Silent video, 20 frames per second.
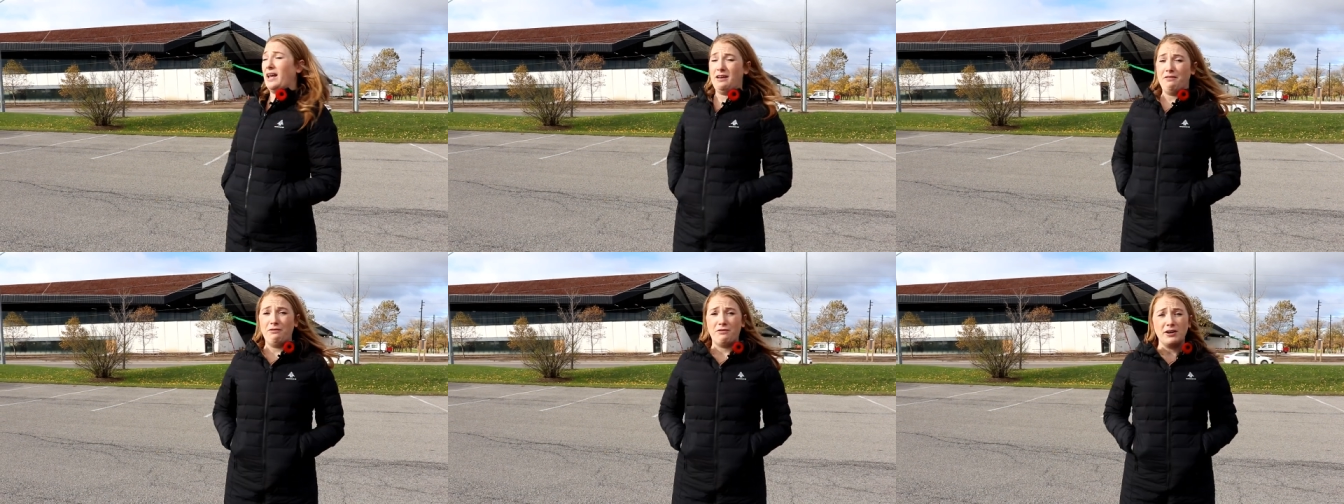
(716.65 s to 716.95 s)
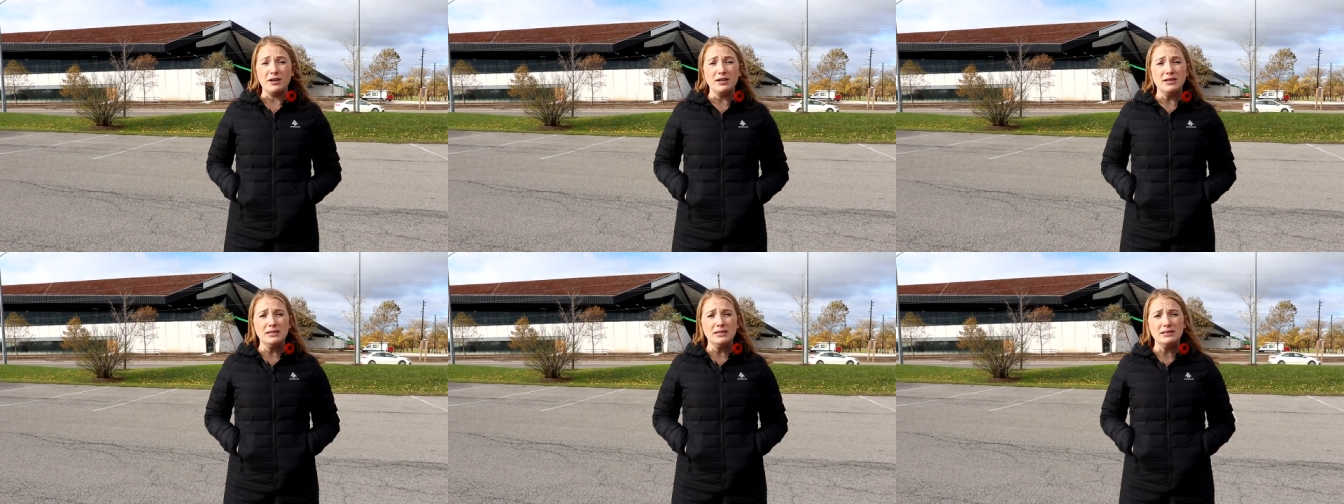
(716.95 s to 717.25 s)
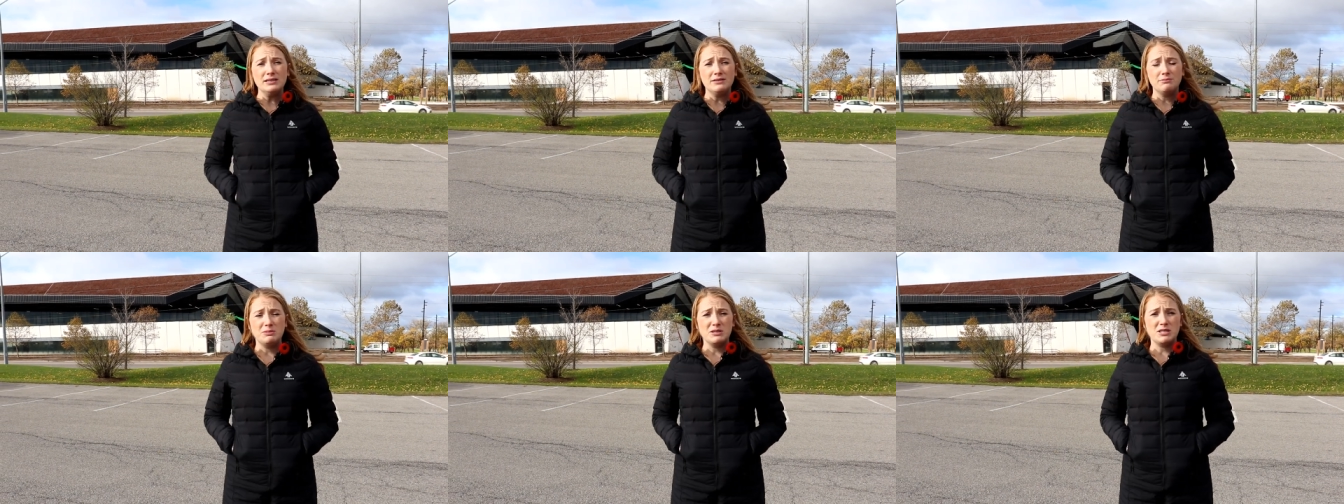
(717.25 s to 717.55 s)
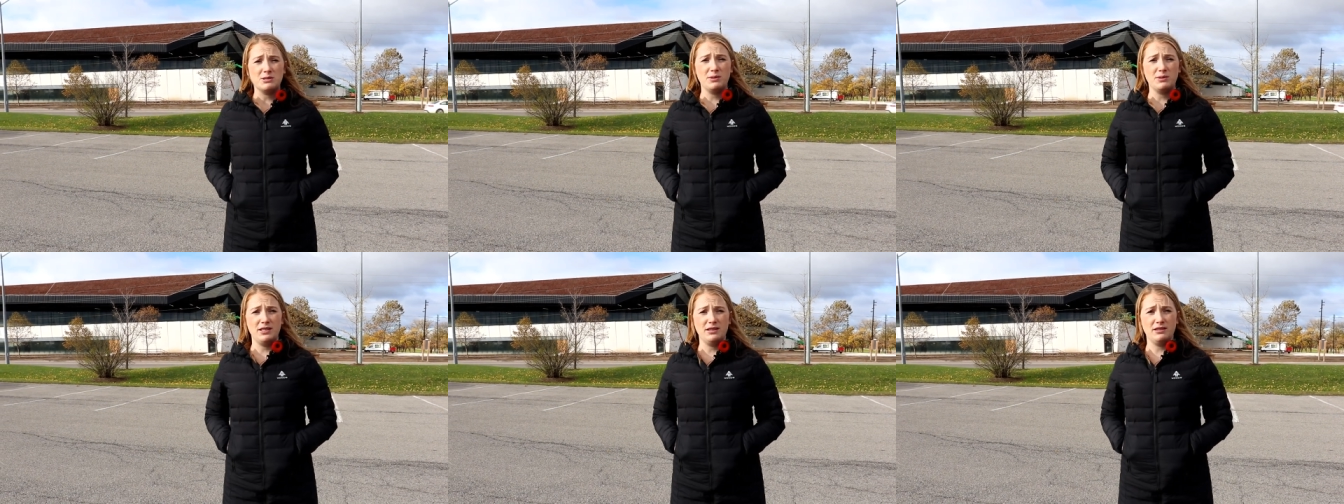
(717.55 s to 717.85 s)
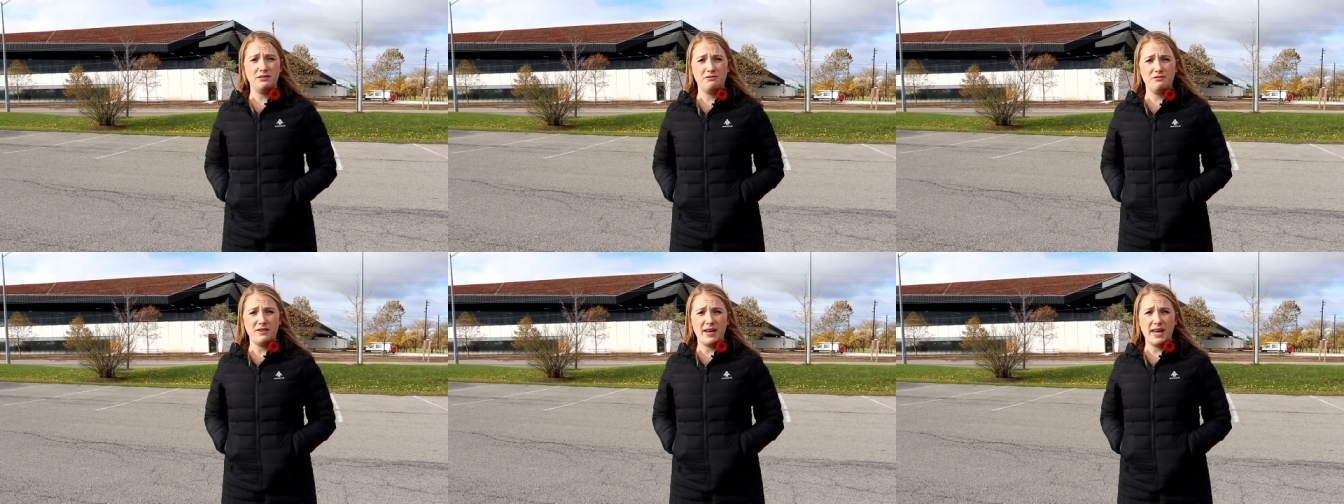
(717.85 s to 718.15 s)
effort
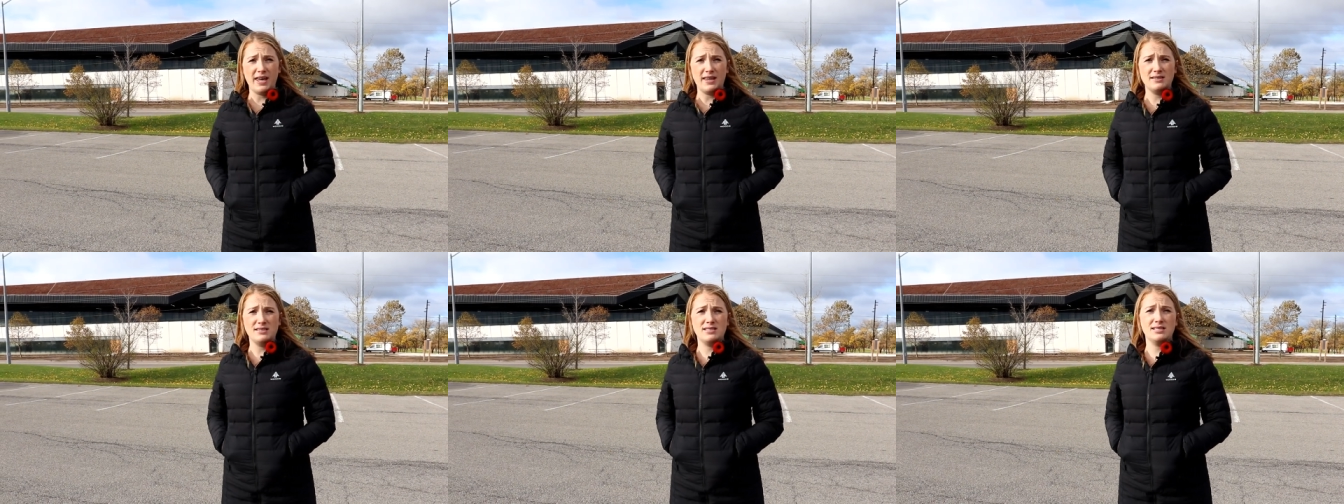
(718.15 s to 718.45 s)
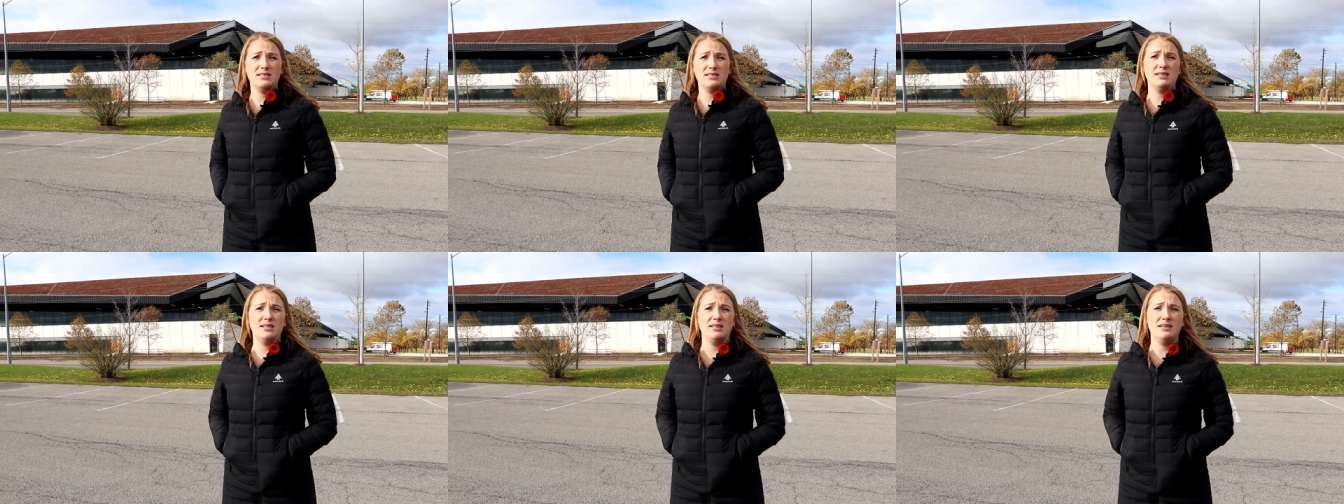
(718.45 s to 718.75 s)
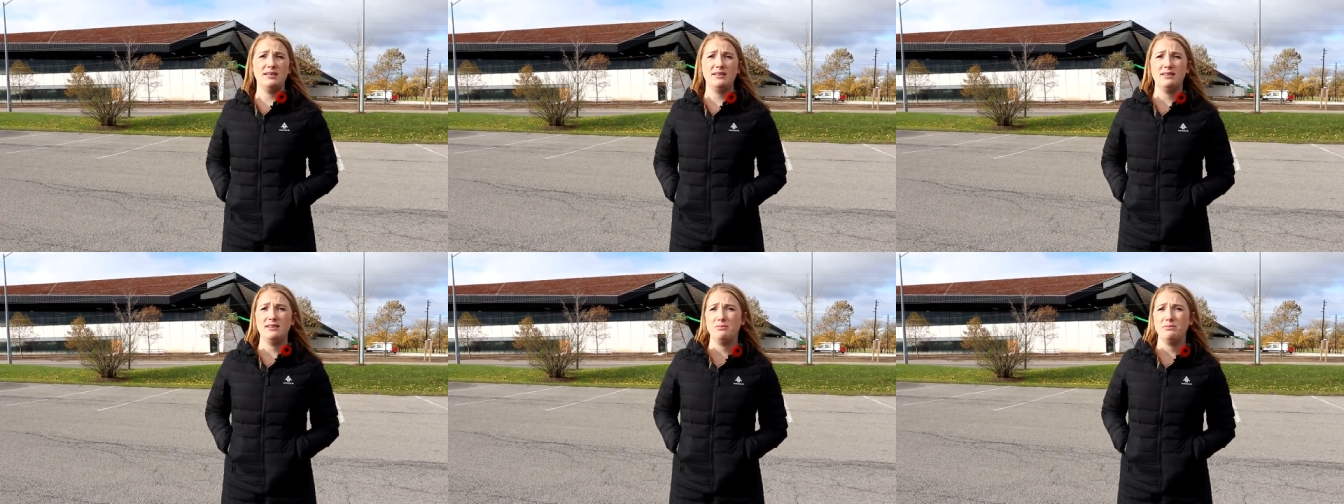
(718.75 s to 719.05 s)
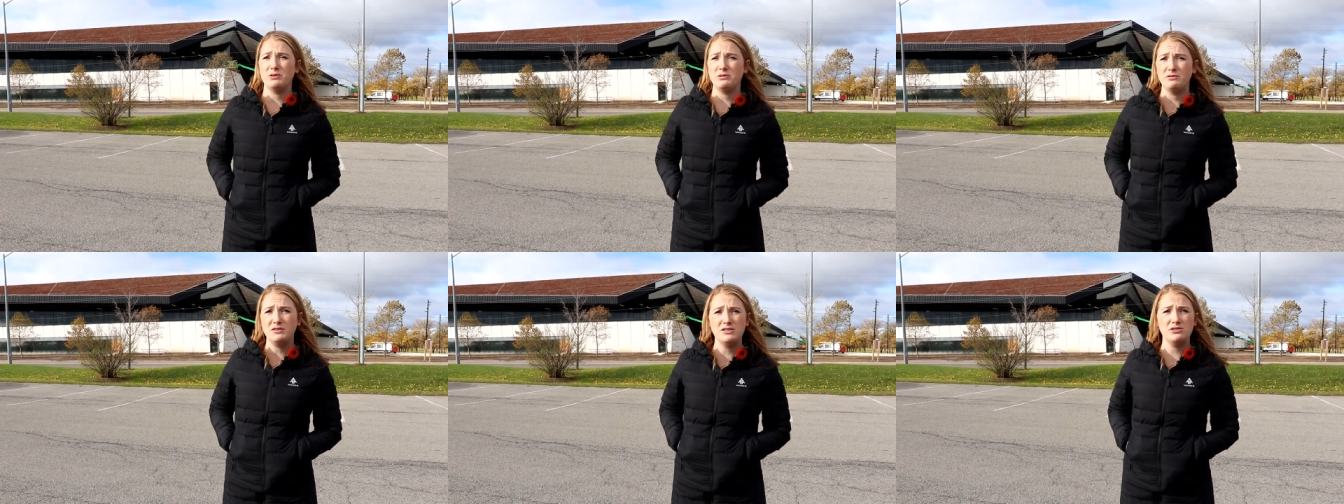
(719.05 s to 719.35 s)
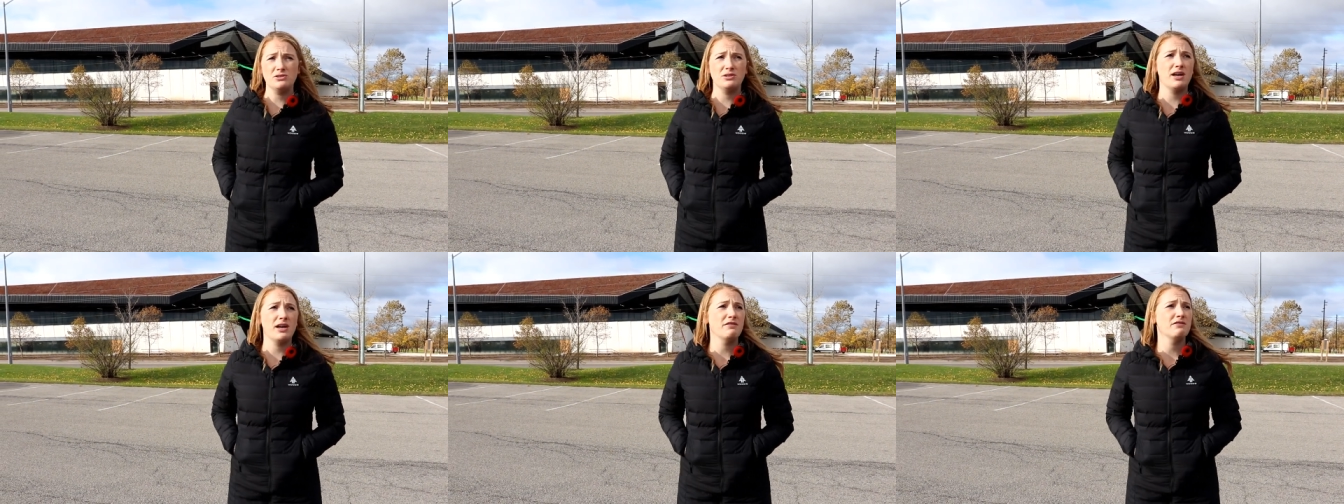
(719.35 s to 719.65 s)
between the feds, the
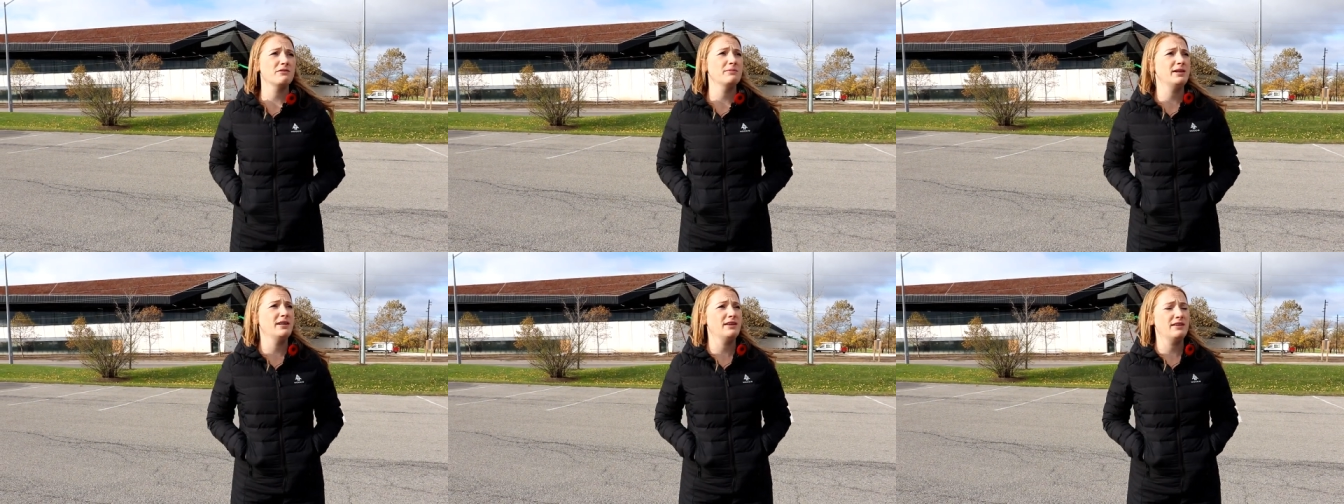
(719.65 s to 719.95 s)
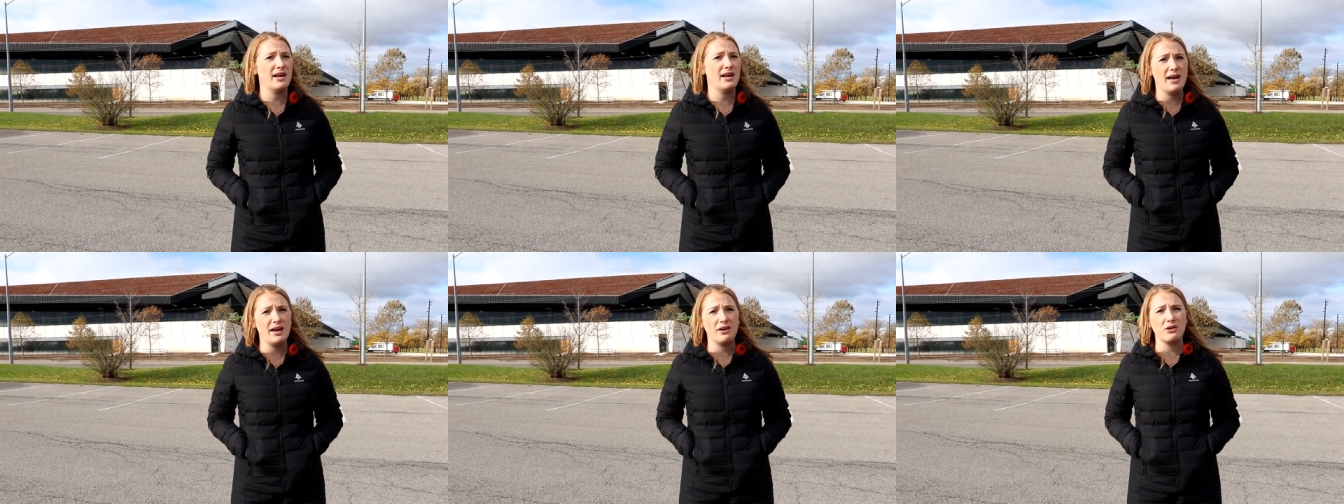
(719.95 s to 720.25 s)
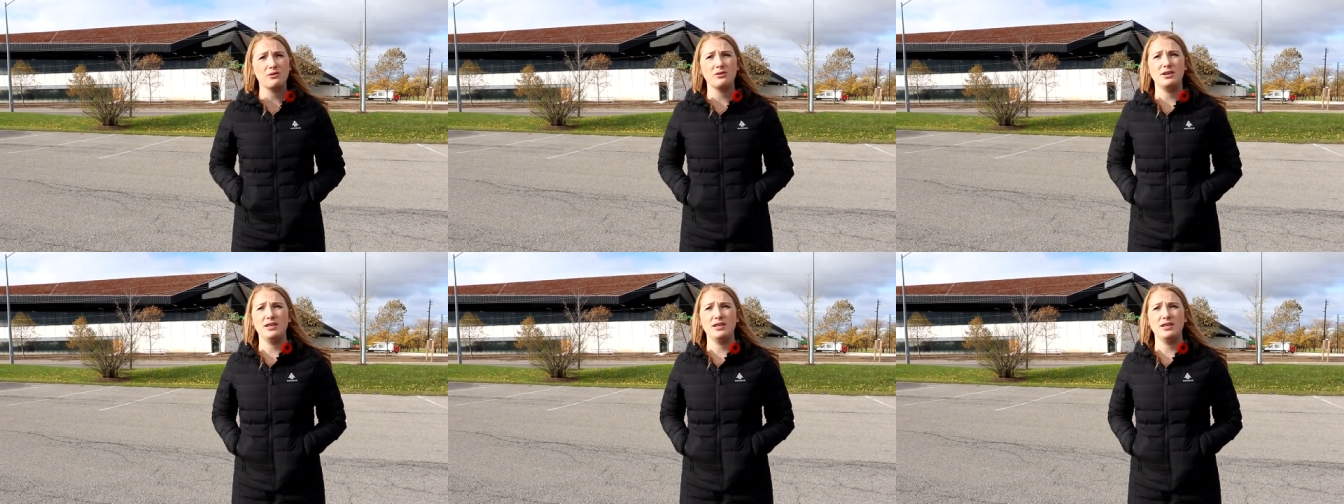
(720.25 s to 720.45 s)
provincial government, Niagara